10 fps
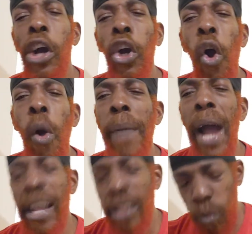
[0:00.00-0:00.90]
come
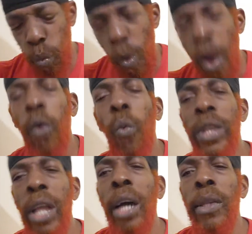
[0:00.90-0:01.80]
and walk
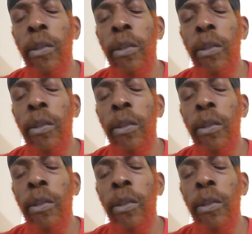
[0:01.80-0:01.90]
with us,